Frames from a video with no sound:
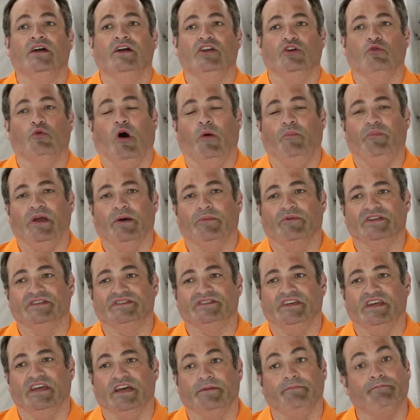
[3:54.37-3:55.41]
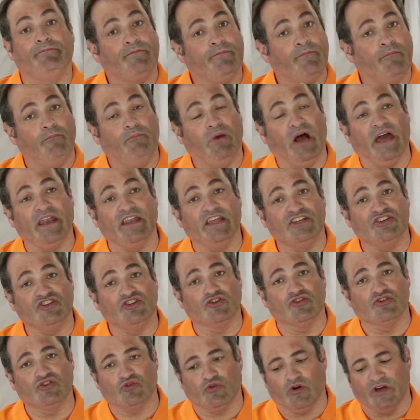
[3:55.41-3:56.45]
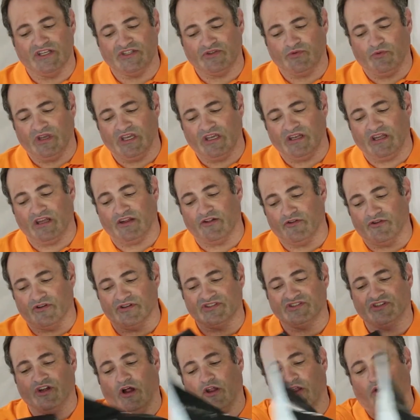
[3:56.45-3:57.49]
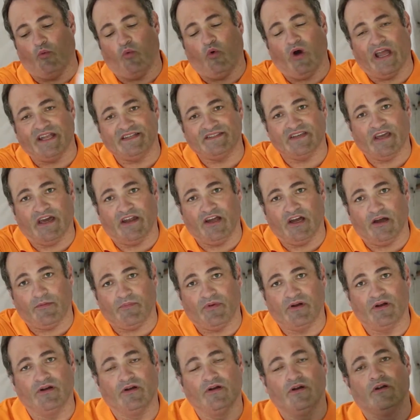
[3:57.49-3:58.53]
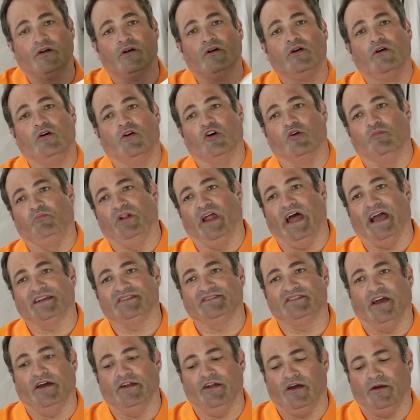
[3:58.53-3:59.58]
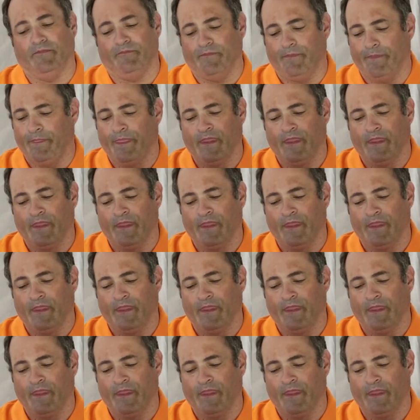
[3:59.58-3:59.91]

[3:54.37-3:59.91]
you won't be able to see it. But it's your choice. We can either install it white side up or black side up.